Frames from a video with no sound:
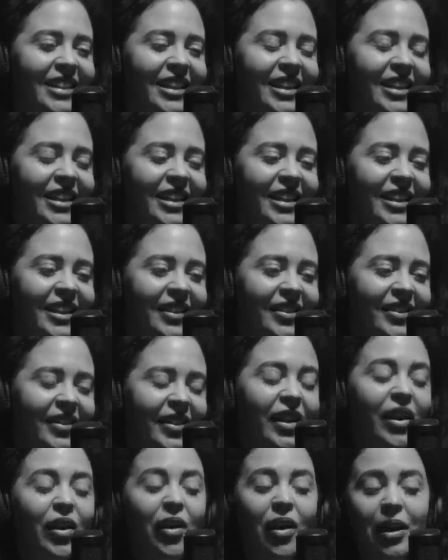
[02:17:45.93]
It, eh,
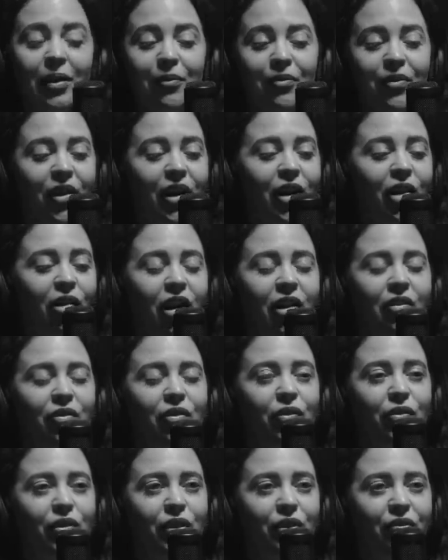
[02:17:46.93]
yeah, and I'm very
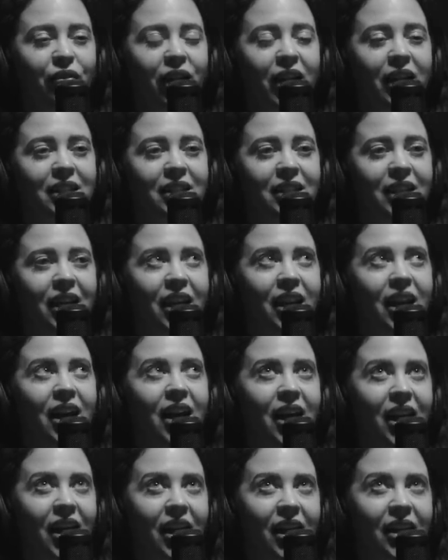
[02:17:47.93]
grateful for the fact that
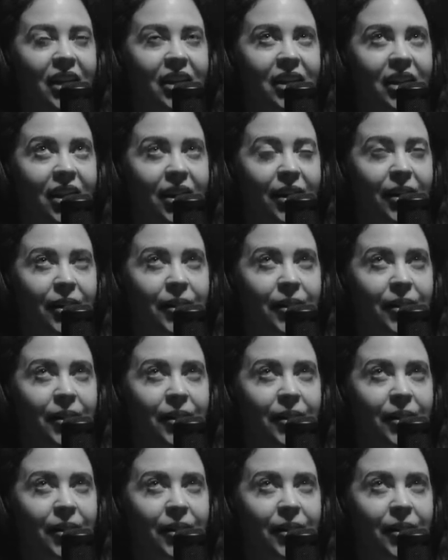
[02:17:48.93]
I.